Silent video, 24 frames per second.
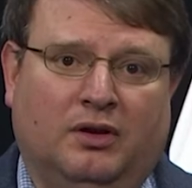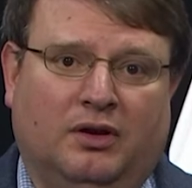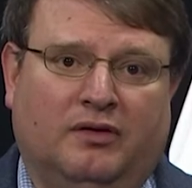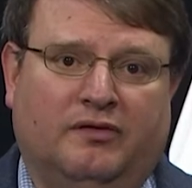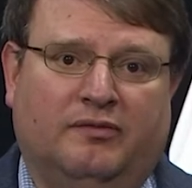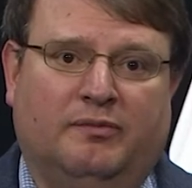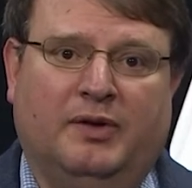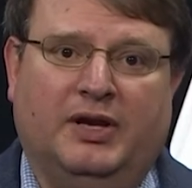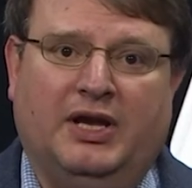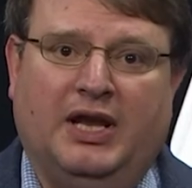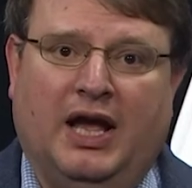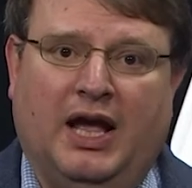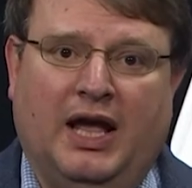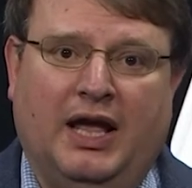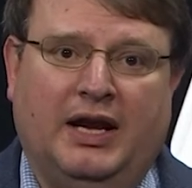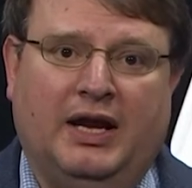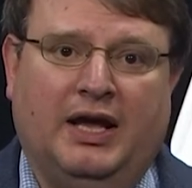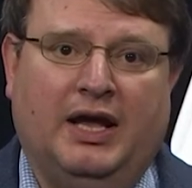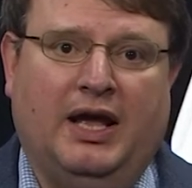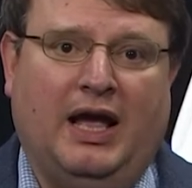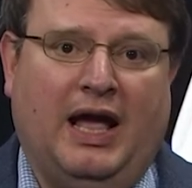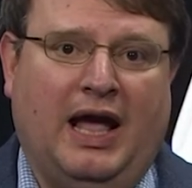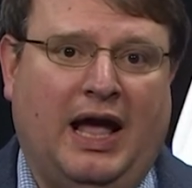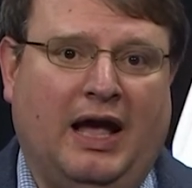of
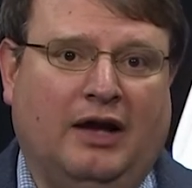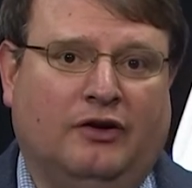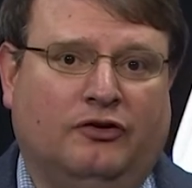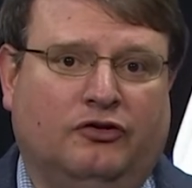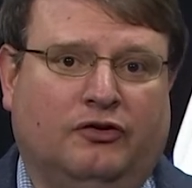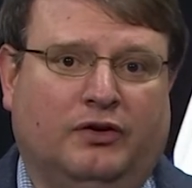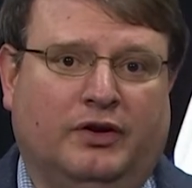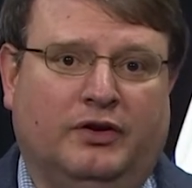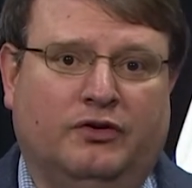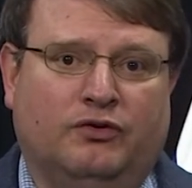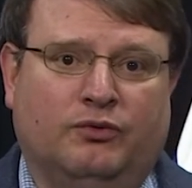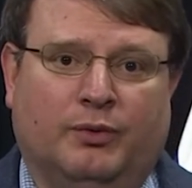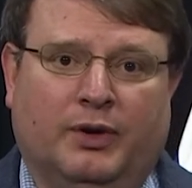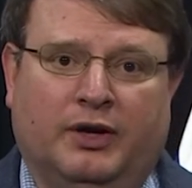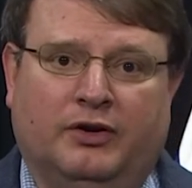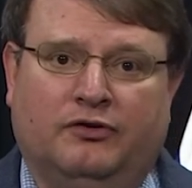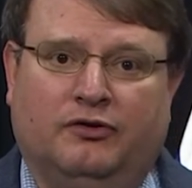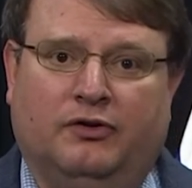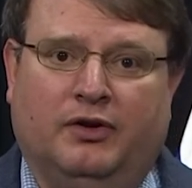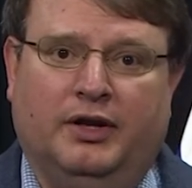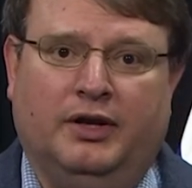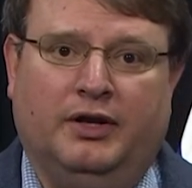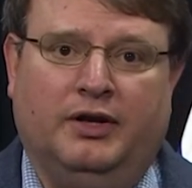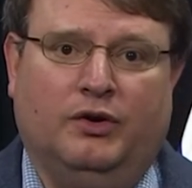Medina, Ashland,
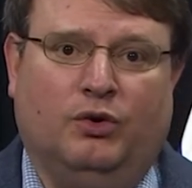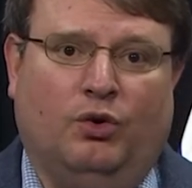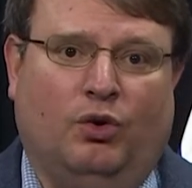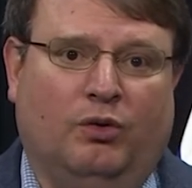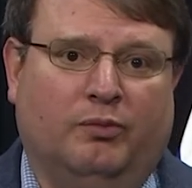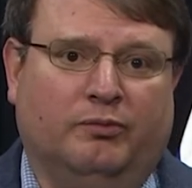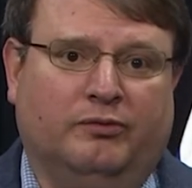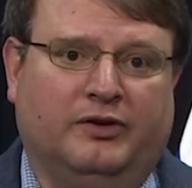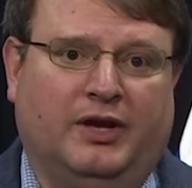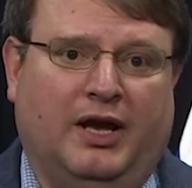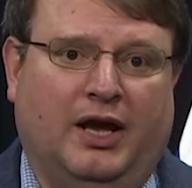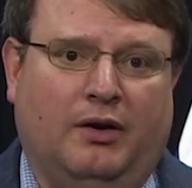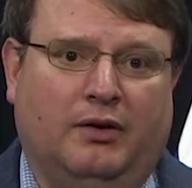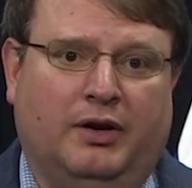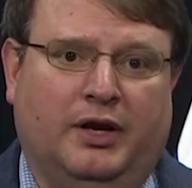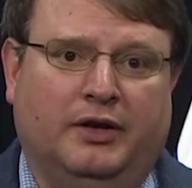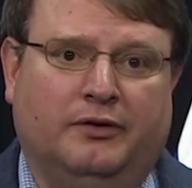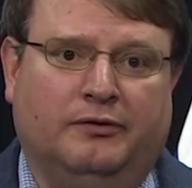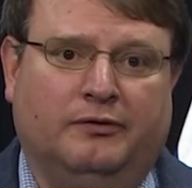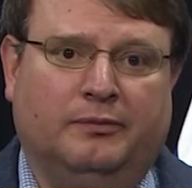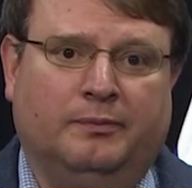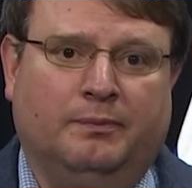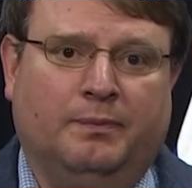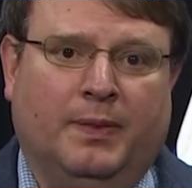Richland, and Holmes
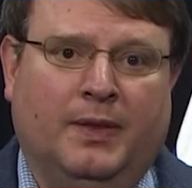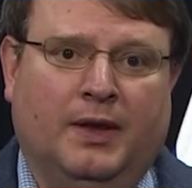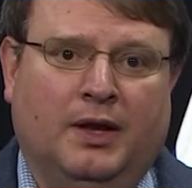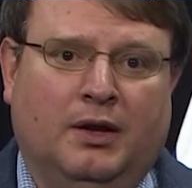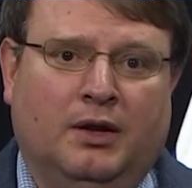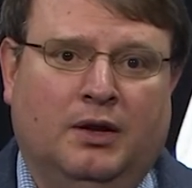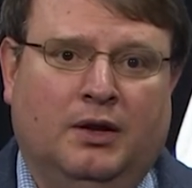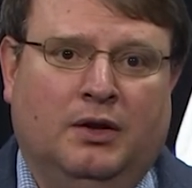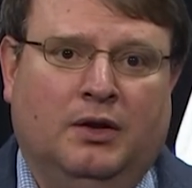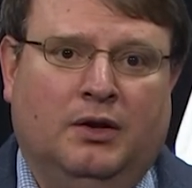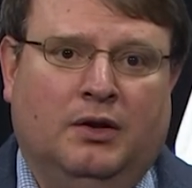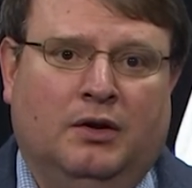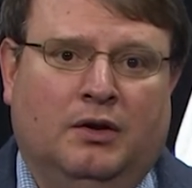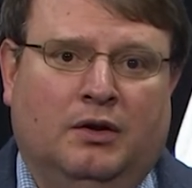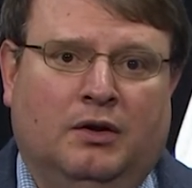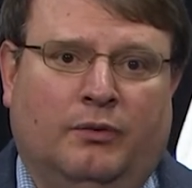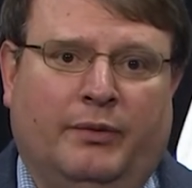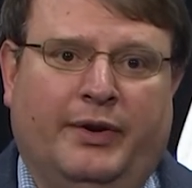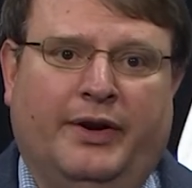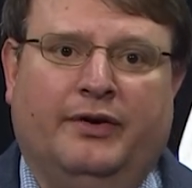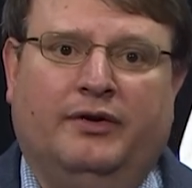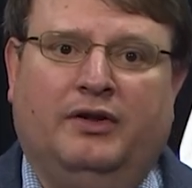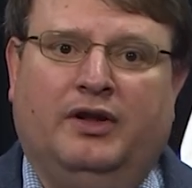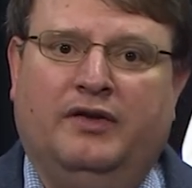counties.
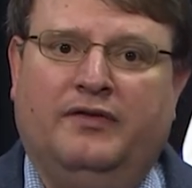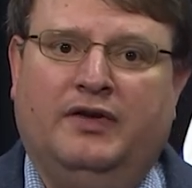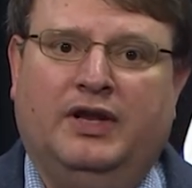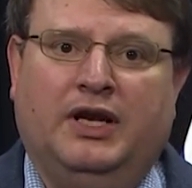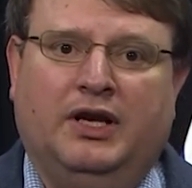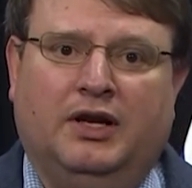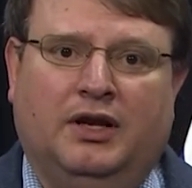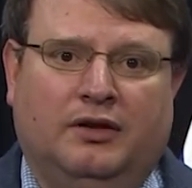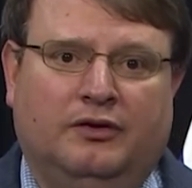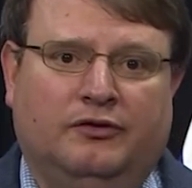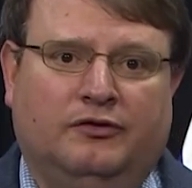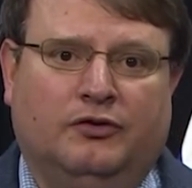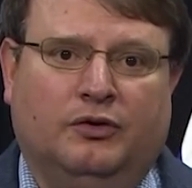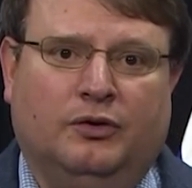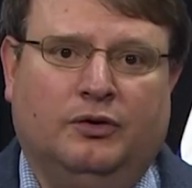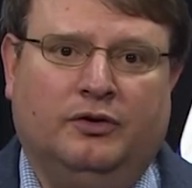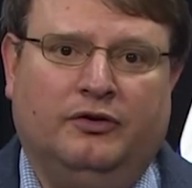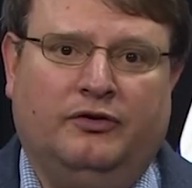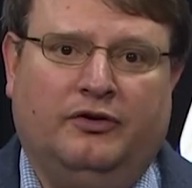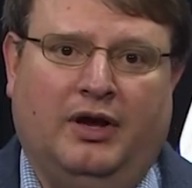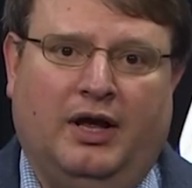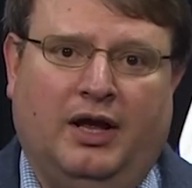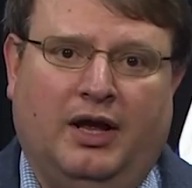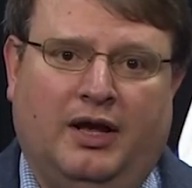We are living in
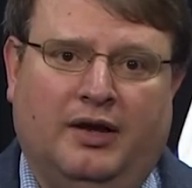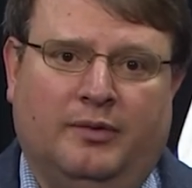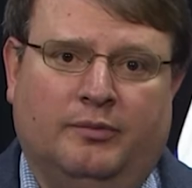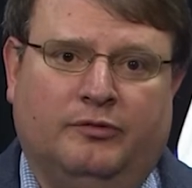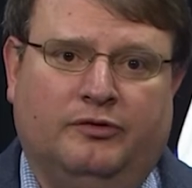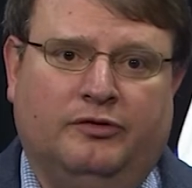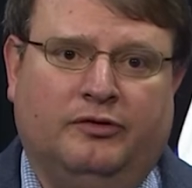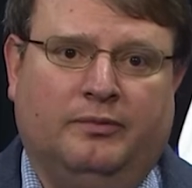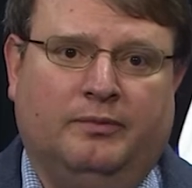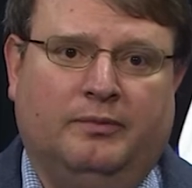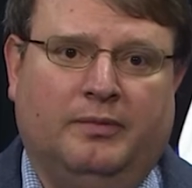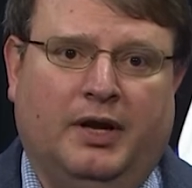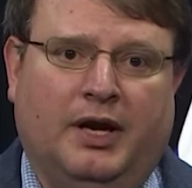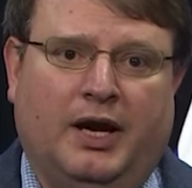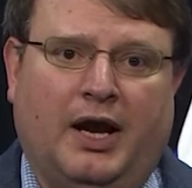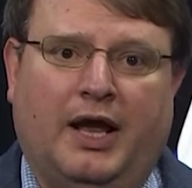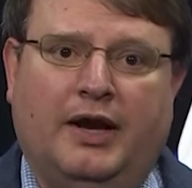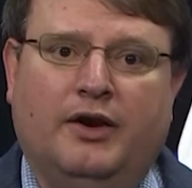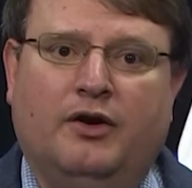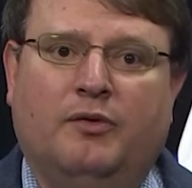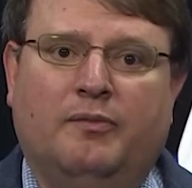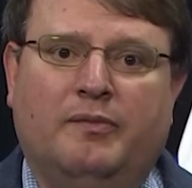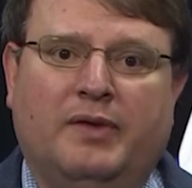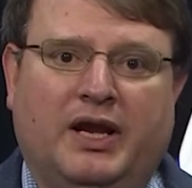uncertain times, and I
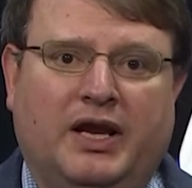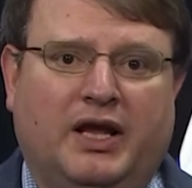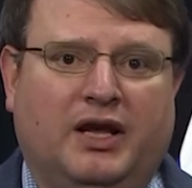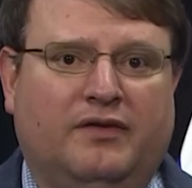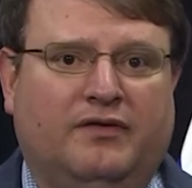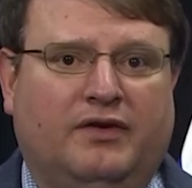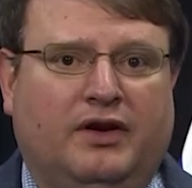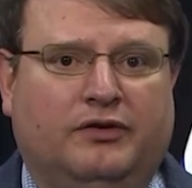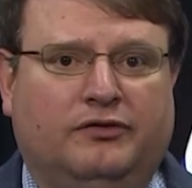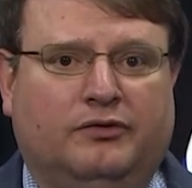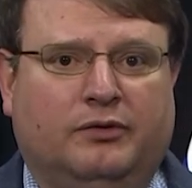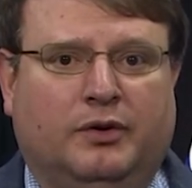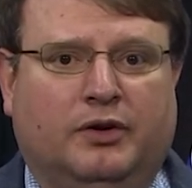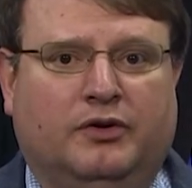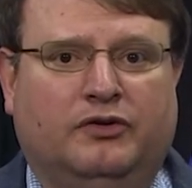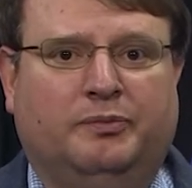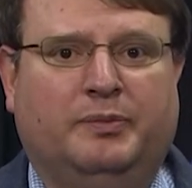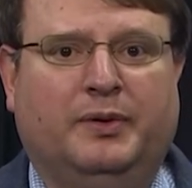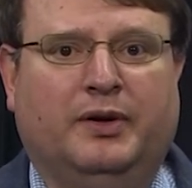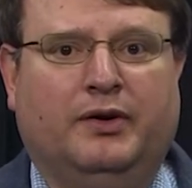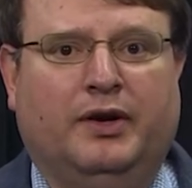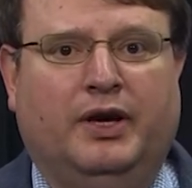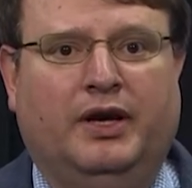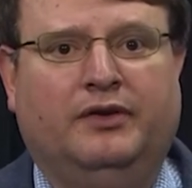know many of us are
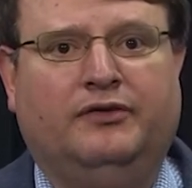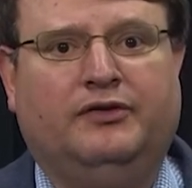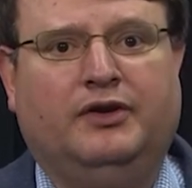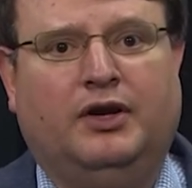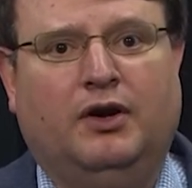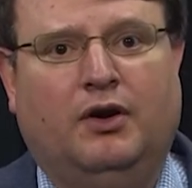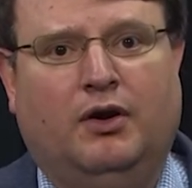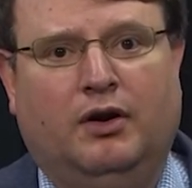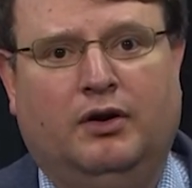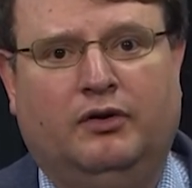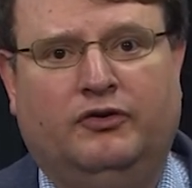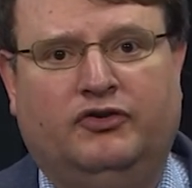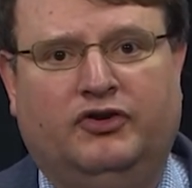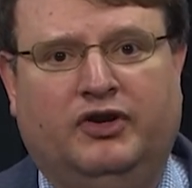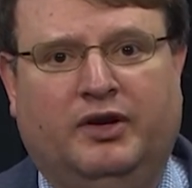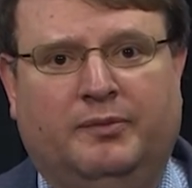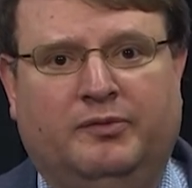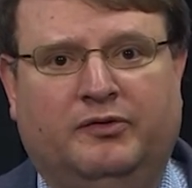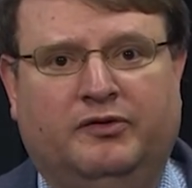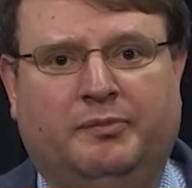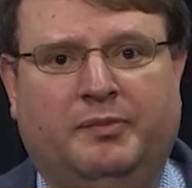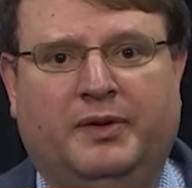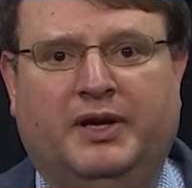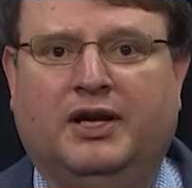experiencing
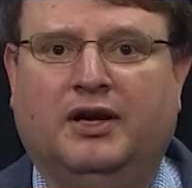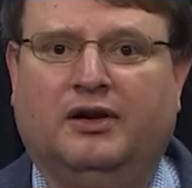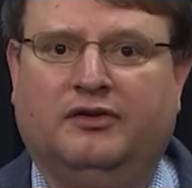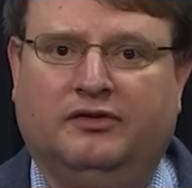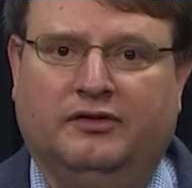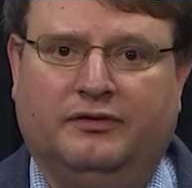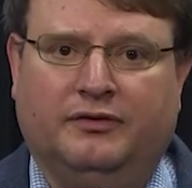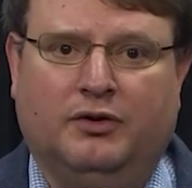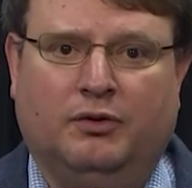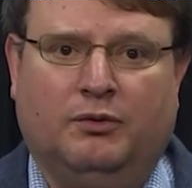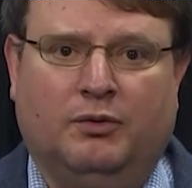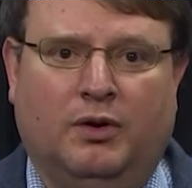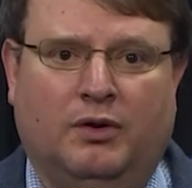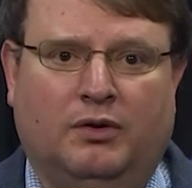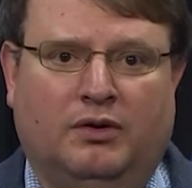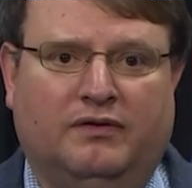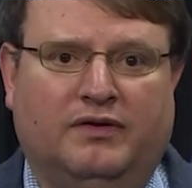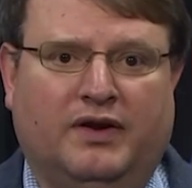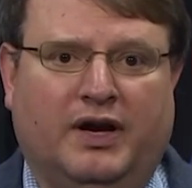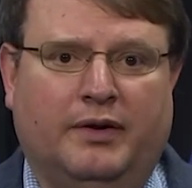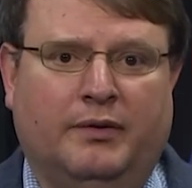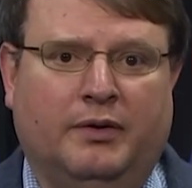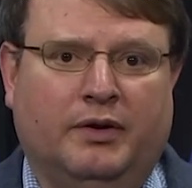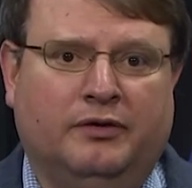hardships because of
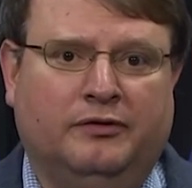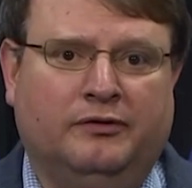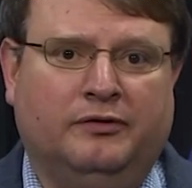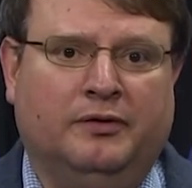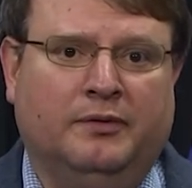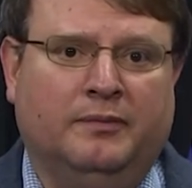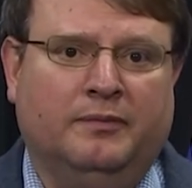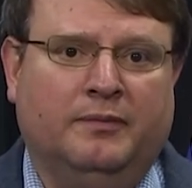coronavirus.